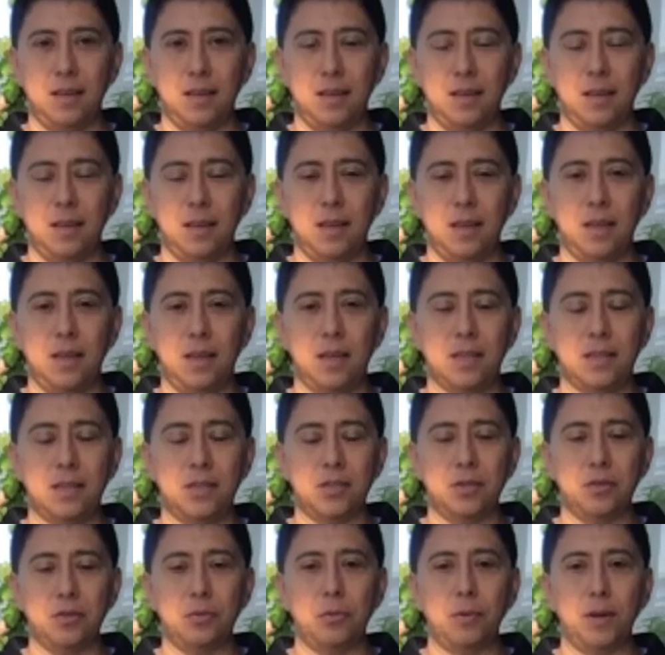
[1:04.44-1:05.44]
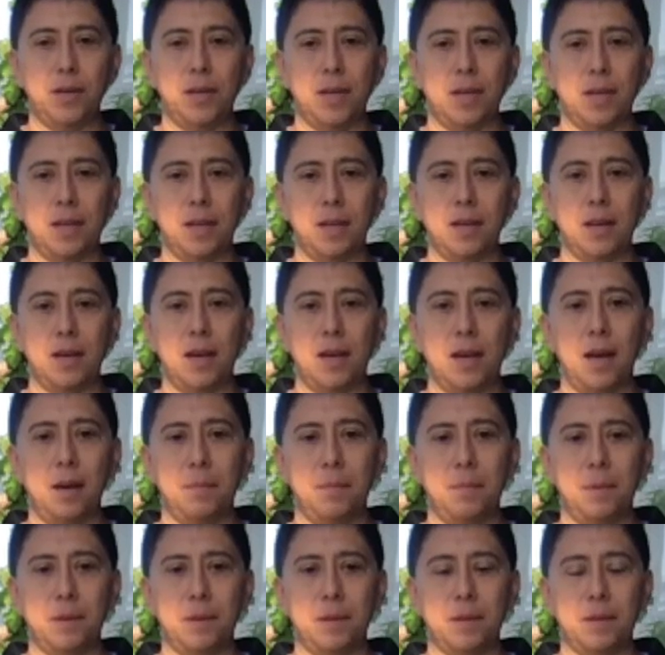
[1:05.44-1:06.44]
And as you're waking up
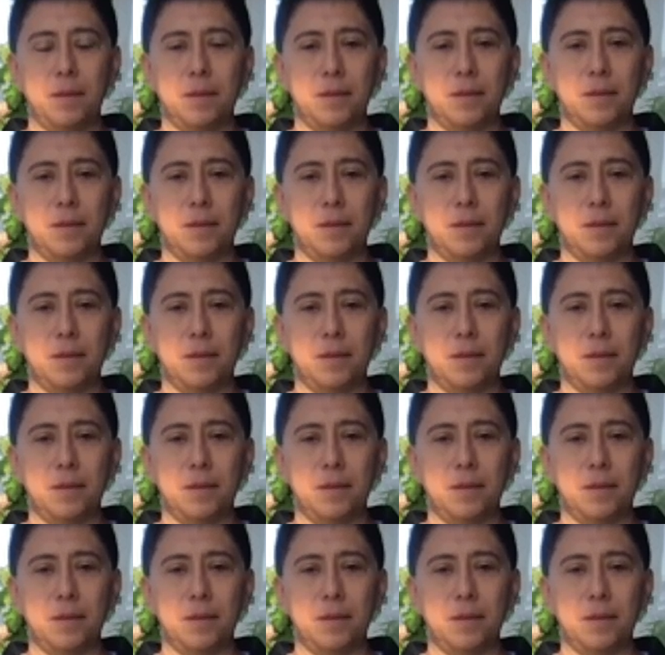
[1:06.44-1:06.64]
and